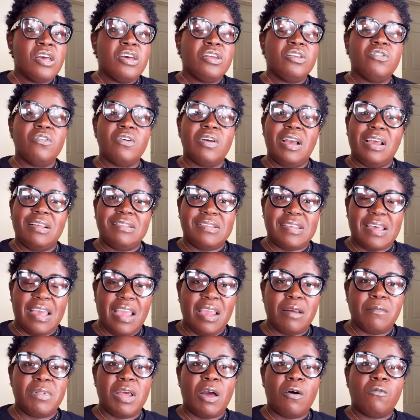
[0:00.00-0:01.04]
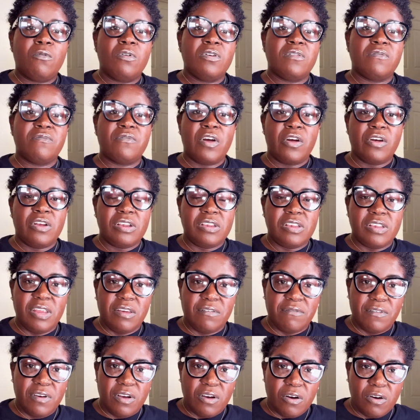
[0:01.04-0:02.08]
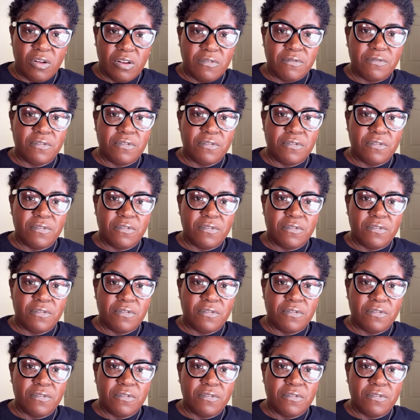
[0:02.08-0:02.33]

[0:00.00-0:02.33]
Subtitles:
during a time that was very difficult